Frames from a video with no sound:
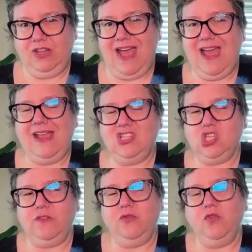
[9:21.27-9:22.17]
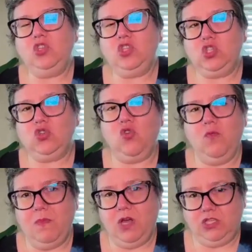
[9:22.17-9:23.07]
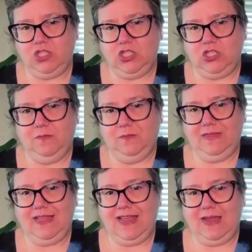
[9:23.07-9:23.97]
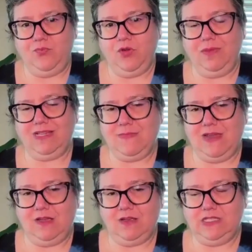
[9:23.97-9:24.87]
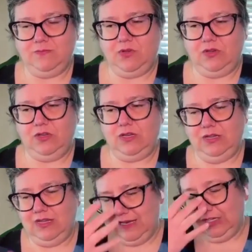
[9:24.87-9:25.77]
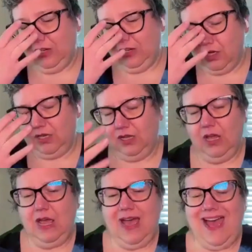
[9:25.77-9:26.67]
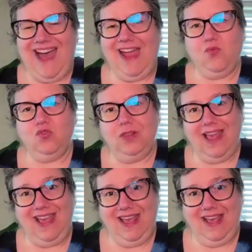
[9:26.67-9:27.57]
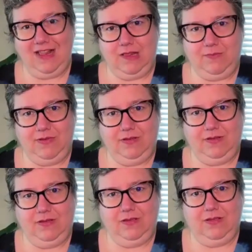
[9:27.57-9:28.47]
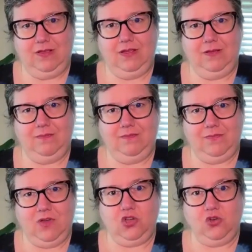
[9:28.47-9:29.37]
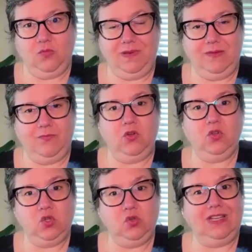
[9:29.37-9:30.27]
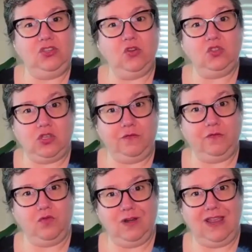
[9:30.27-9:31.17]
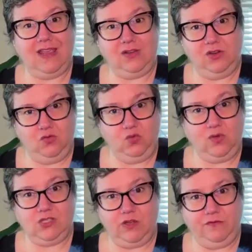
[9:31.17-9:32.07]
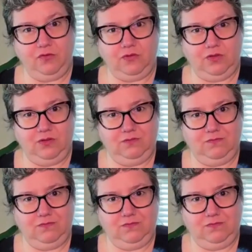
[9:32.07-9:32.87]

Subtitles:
But I suffered so much that I promised my husband and God, I will help other people so they don't suffer like we suffered.